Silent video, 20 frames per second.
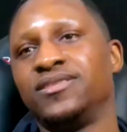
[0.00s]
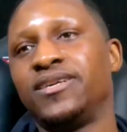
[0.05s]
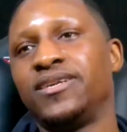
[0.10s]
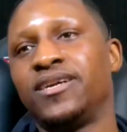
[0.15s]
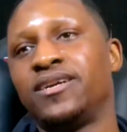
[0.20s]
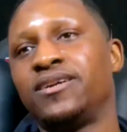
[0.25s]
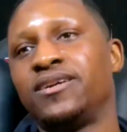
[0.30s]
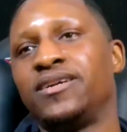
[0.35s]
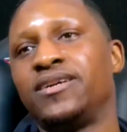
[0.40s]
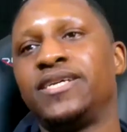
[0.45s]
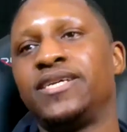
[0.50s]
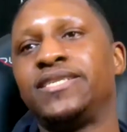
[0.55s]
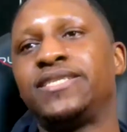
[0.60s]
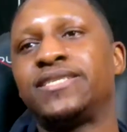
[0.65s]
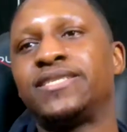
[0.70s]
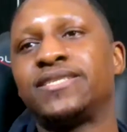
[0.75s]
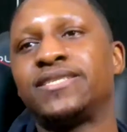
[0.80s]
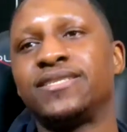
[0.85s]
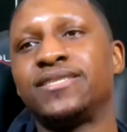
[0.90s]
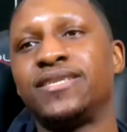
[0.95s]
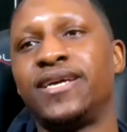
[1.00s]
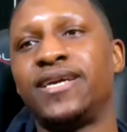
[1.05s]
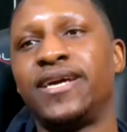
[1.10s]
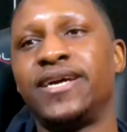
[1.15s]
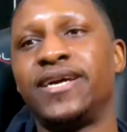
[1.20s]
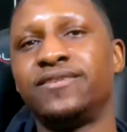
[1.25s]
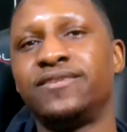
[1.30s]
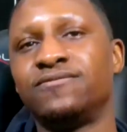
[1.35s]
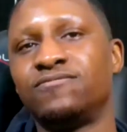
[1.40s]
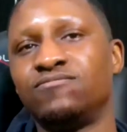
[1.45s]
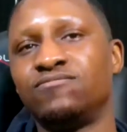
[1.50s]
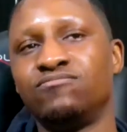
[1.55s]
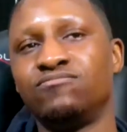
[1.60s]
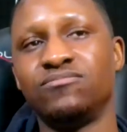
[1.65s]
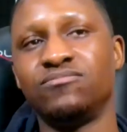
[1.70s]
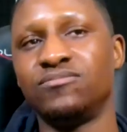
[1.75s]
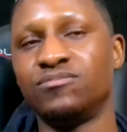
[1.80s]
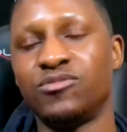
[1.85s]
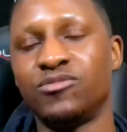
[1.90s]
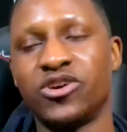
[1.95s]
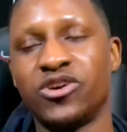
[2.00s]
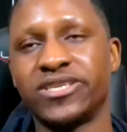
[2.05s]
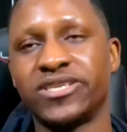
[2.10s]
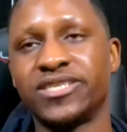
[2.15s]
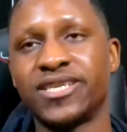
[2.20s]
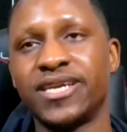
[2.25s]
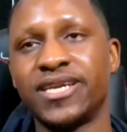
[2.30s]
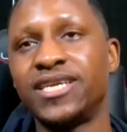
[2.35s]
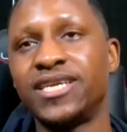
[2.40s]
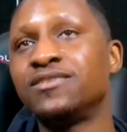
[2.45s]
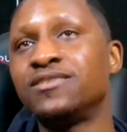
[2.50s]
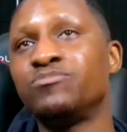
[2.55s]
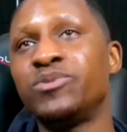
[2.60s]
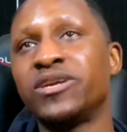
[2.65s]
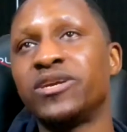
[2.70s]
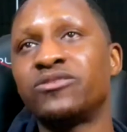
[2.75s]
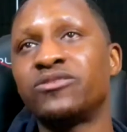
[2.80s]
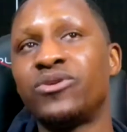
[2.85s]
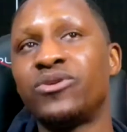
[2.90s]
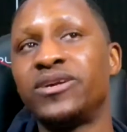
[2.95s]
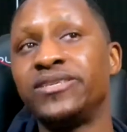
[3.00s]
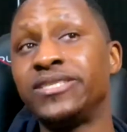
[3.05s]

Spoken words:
All right. And Mark is like, big threat.